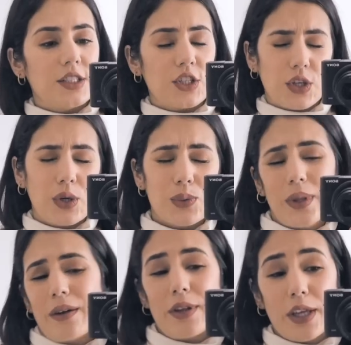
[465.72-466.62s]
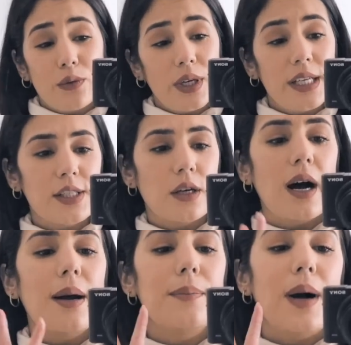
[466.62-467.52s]
it just goes with everything really. So
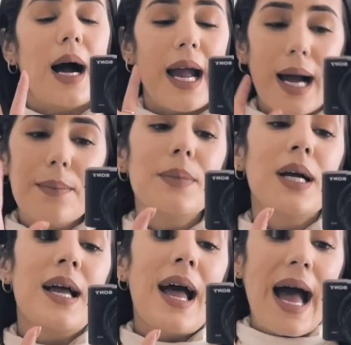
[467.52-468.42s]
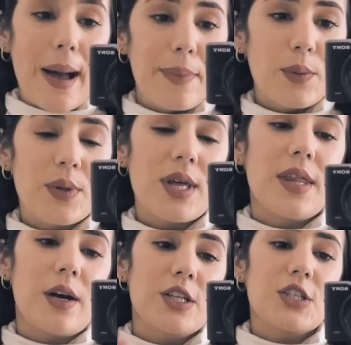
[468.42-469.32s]
I am happy with it.
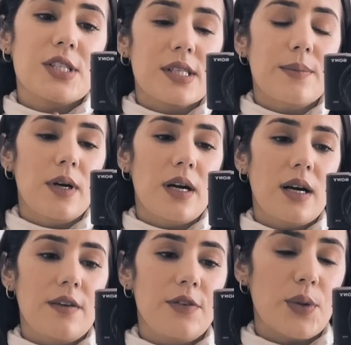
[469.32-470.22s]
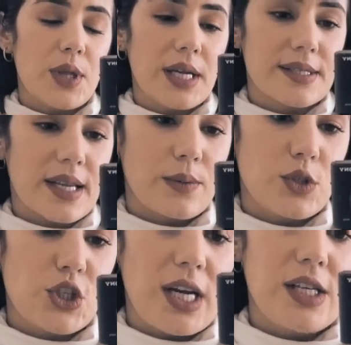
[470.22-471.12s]
There are just some a few things that I
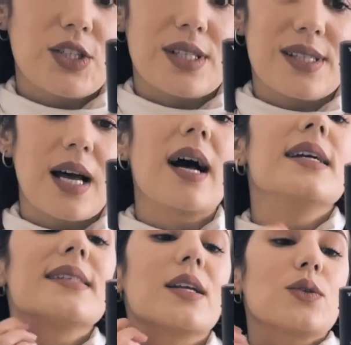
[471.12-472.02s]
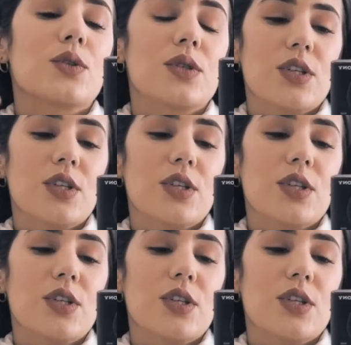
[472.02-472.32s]
would change, the size and also the